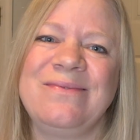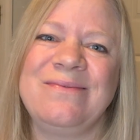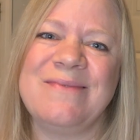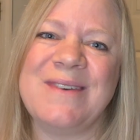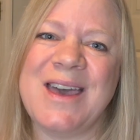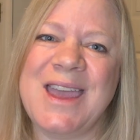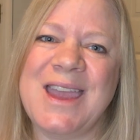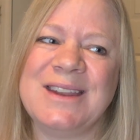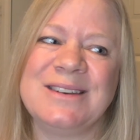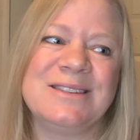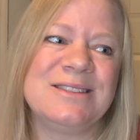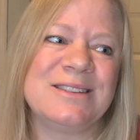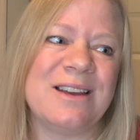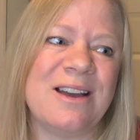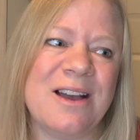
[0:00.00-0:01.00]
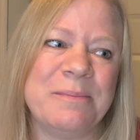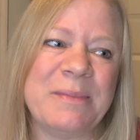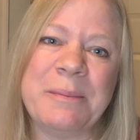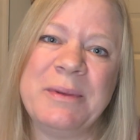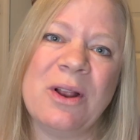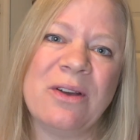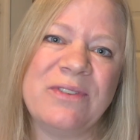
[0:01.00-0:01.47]
And
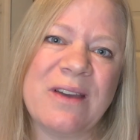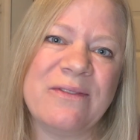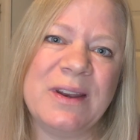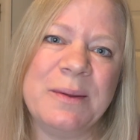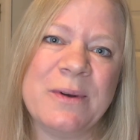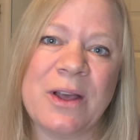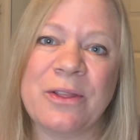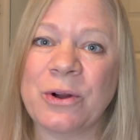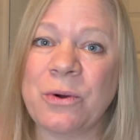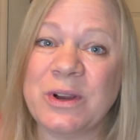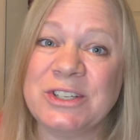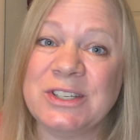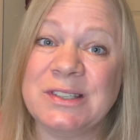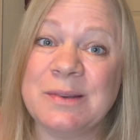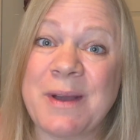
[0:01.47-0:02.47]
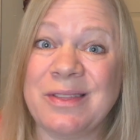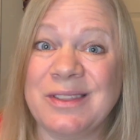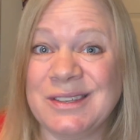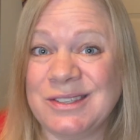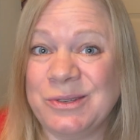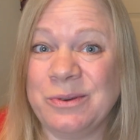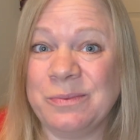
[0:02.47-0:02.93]
let me know if you have any other questions about
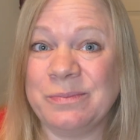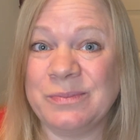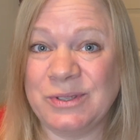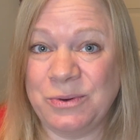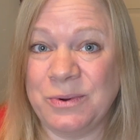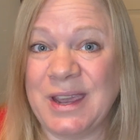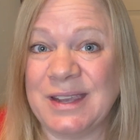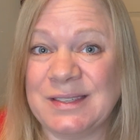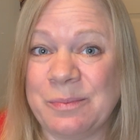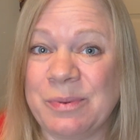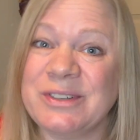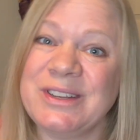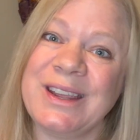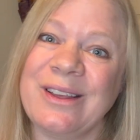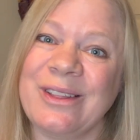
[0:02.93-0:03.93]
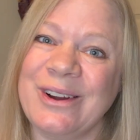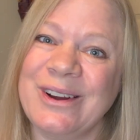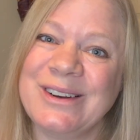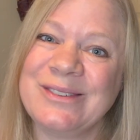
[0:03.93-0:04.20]
this suitcase in particular.